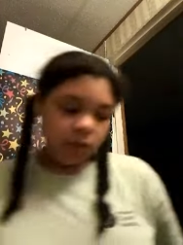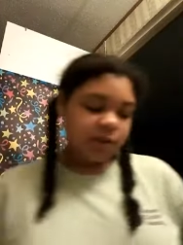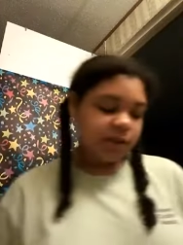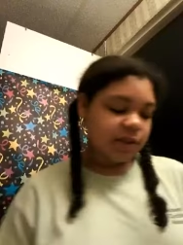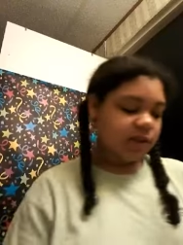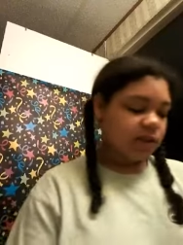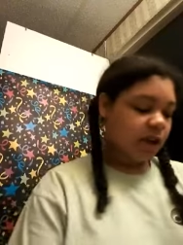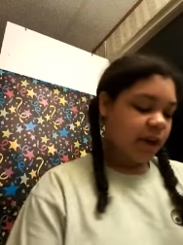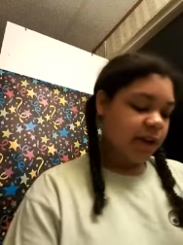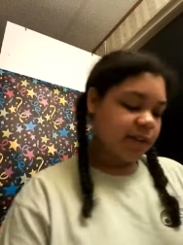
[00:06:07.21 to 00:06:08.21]
Is it
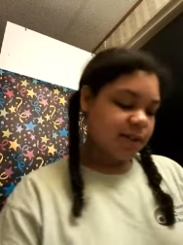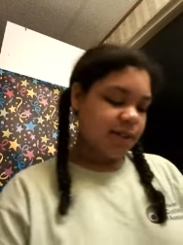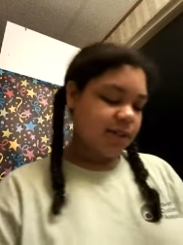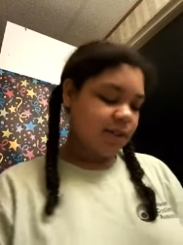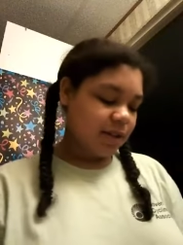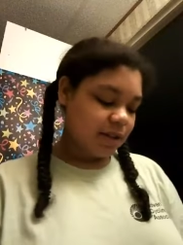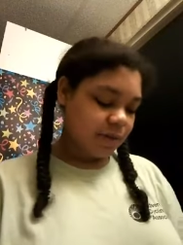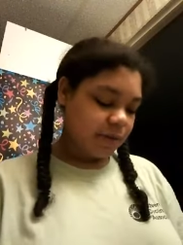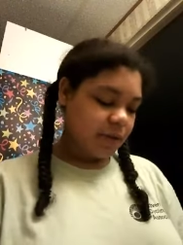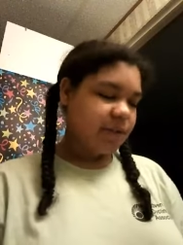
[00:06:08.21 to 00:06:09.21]
not as
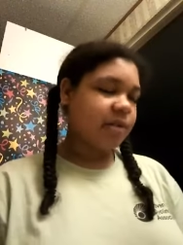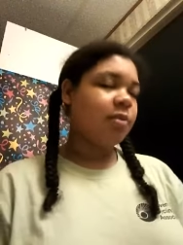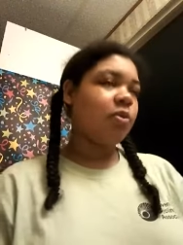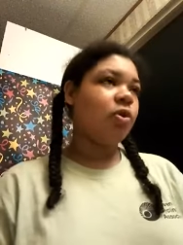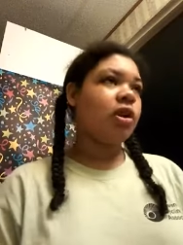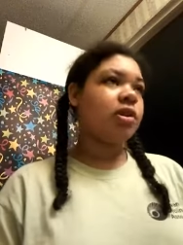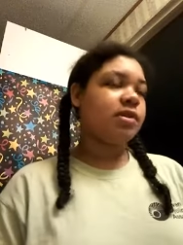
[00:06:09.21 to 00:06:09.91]
sensitive or is it more